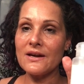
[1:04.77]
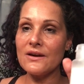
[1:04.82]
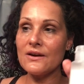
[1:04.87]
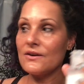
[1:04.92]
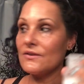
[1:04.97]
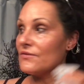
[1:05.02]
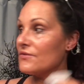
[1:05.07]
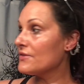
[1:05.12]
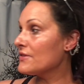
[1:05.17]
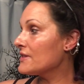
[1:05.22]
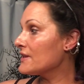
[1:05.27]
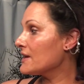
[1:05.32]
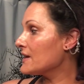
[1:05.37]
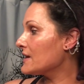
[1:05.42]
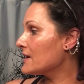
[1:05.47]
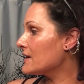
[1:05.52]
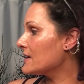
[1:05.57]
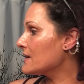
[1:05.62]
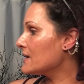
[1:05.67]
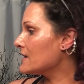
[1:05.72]
of
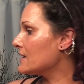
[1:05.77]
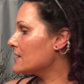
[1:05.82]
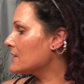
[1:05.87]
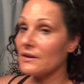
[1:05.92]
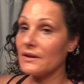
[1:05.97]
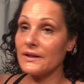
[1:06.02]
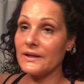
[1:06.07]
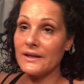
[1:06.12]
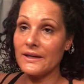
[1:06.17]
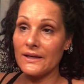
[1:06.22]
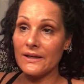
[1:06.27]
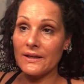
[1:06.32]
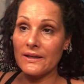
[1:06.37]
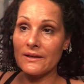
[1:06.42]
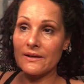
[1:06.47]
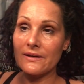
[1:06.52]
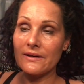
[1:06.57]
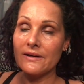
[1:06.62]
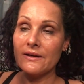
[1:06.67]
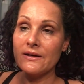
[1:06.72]
the
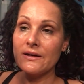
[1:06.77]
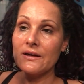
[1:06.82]
Clinique.